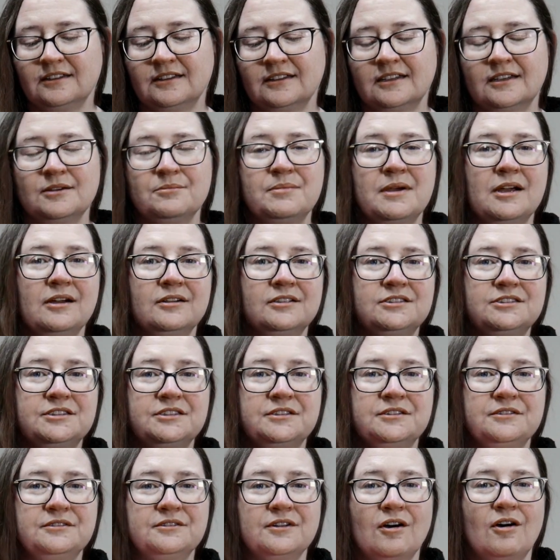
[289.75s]
compared
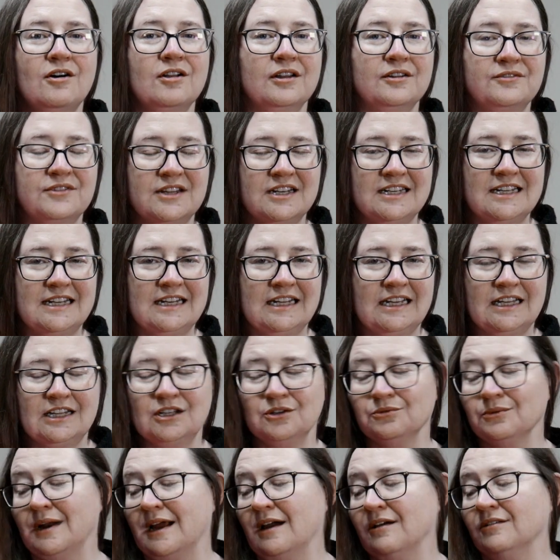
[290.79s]
to all of the knitting in
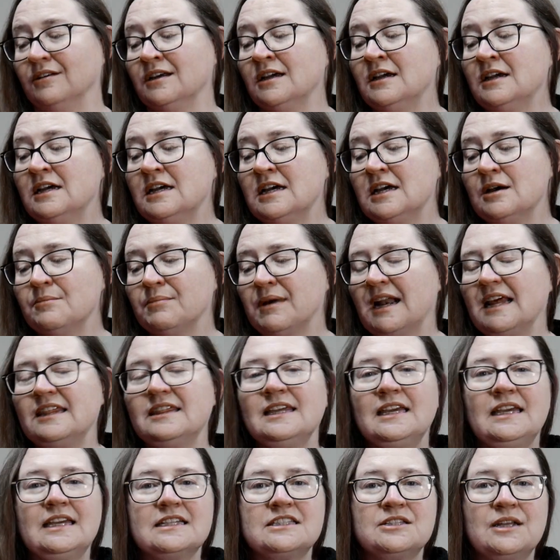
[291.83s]
the round, but I
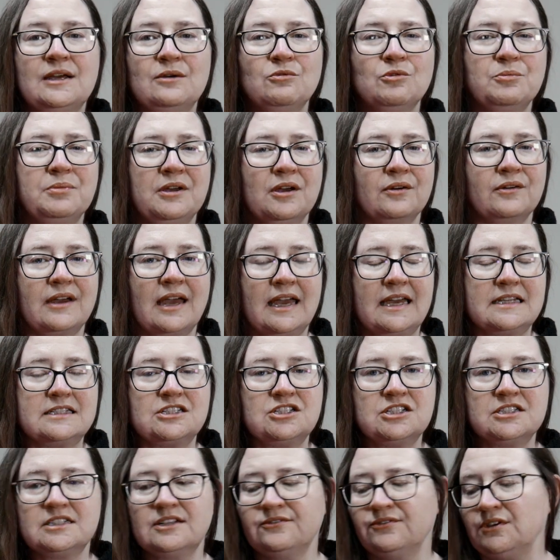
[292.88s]
think it will be okay. It's
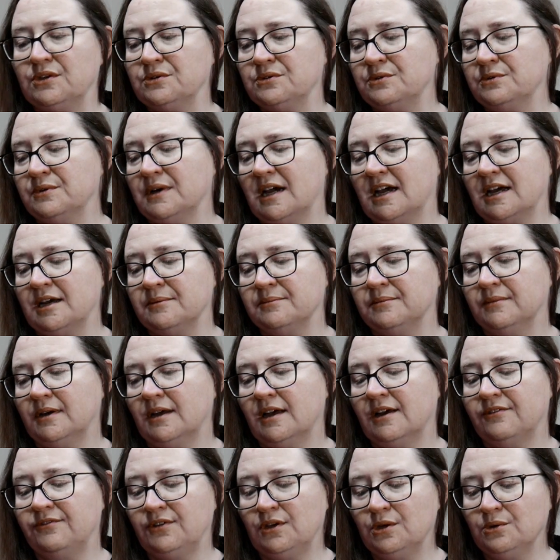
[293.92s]
just a
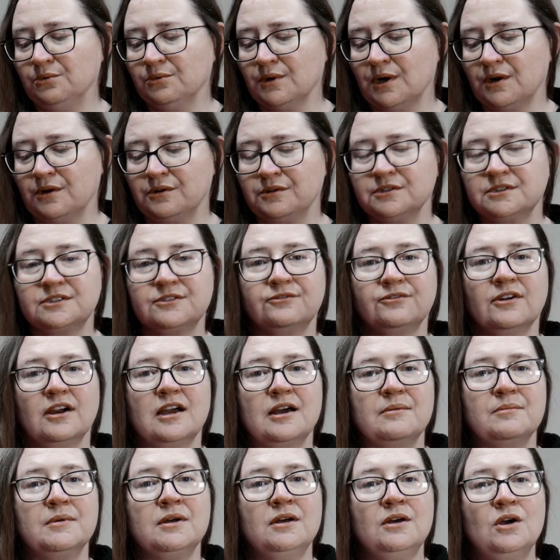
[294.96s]
few rows
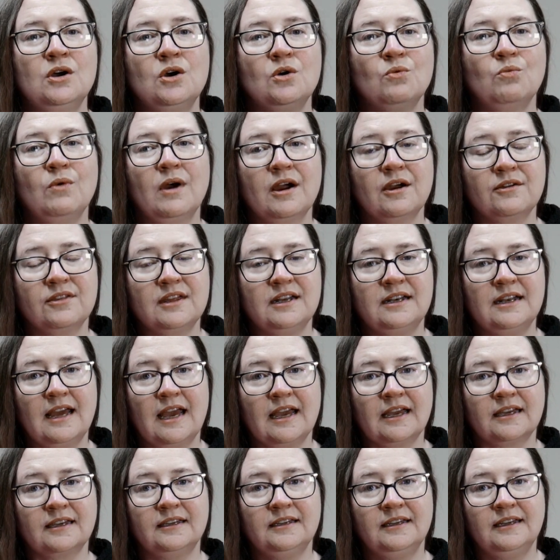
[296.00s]
from where the
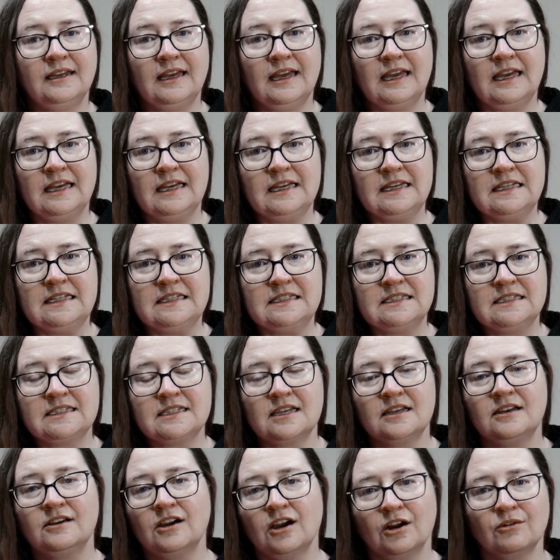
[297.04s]
neck ends,
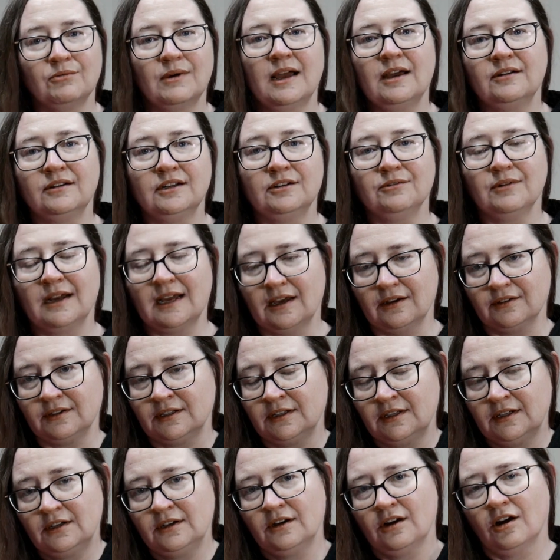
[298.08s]
around and round,
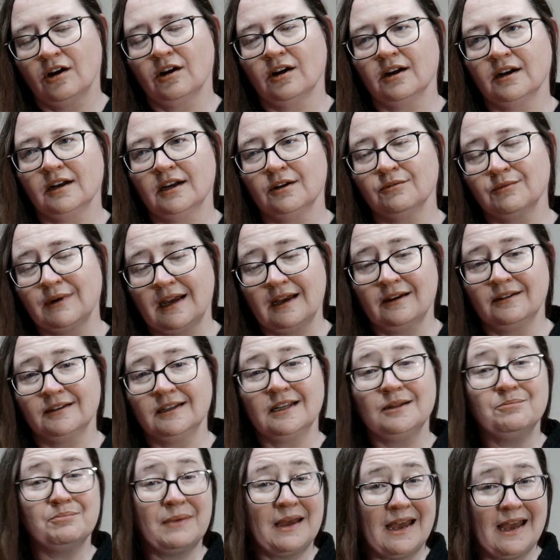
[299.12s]
or around
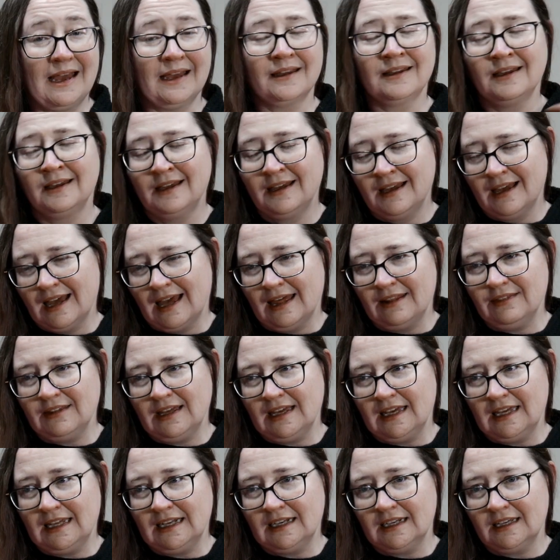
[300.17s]
and back, and
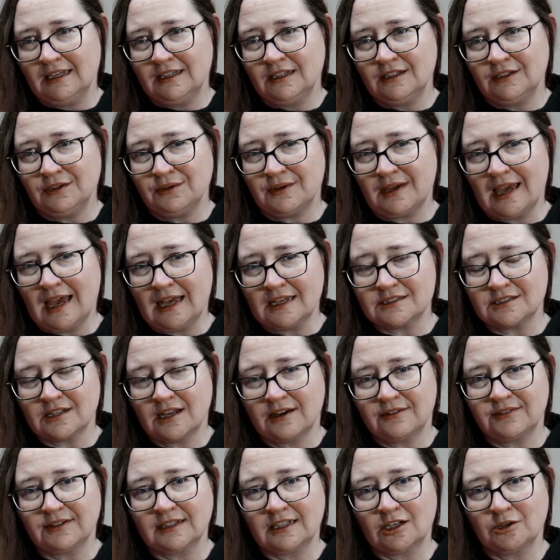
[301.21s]
then you cast
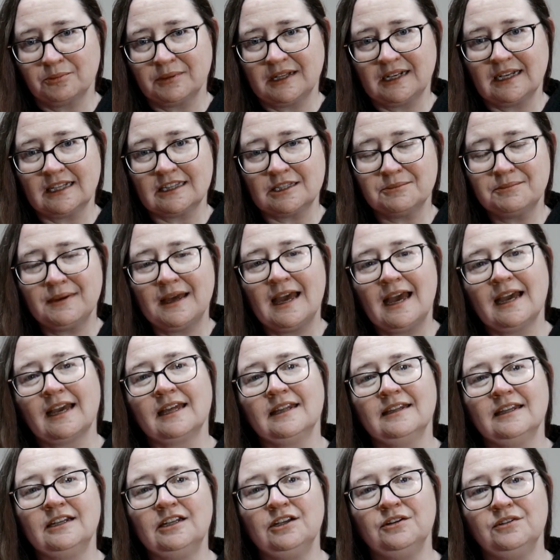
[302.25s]
off a little bit at the back,
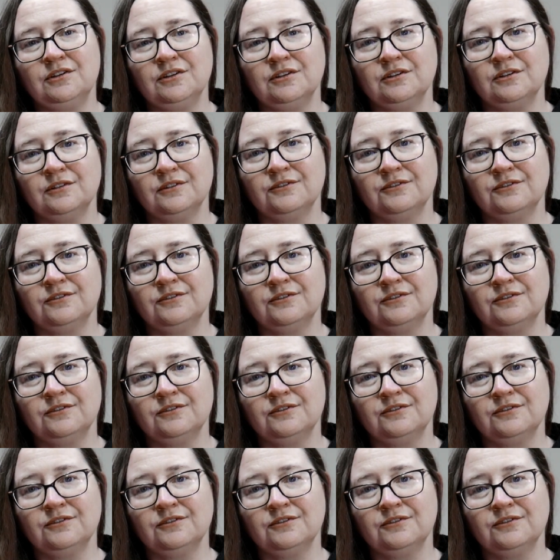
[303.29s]
and then you do